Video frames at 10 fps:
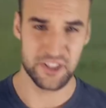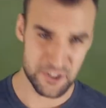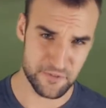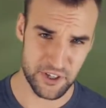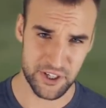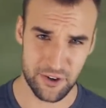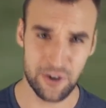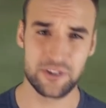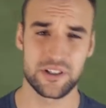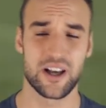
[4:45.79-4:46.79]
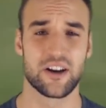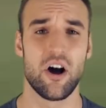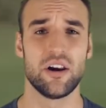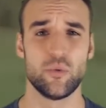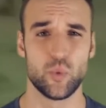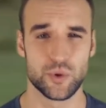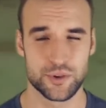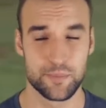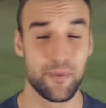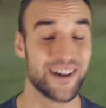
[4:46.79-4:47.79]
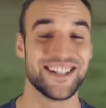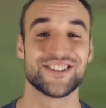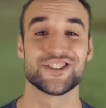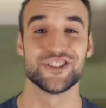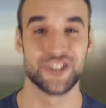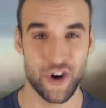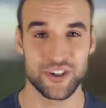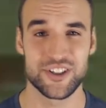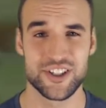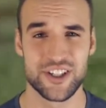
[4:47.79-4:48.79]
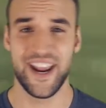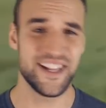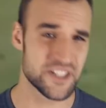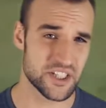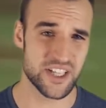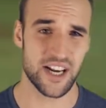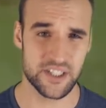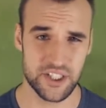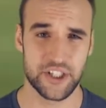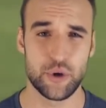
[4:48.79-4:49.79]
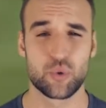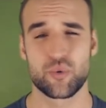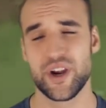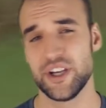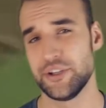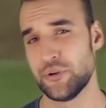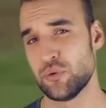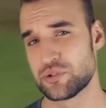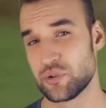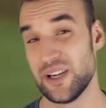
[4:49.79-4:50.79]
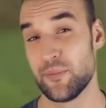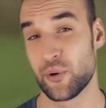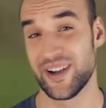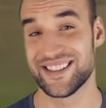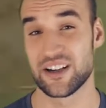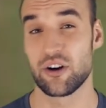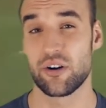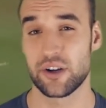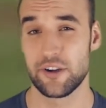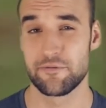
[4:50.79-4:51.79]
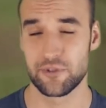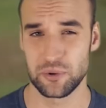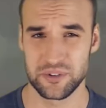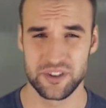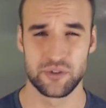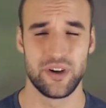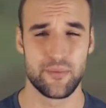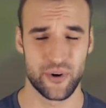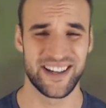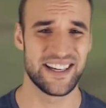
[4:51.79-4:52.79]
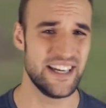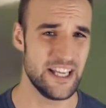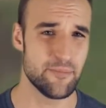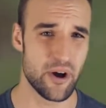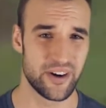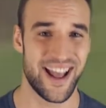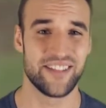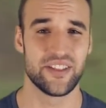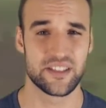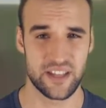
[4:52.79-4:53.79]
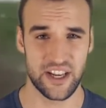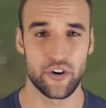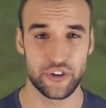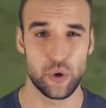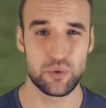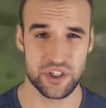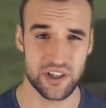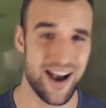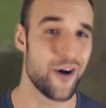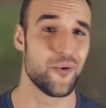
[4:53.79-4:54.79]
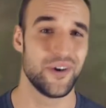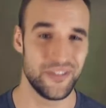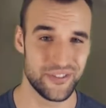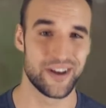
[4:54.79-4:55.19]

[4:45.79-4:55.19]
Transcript: This video looks like Hollywood, but it's not. It's a tactic Ukraine used to liberate the Kharkiv front, to liberate Lyman, and that they are using now in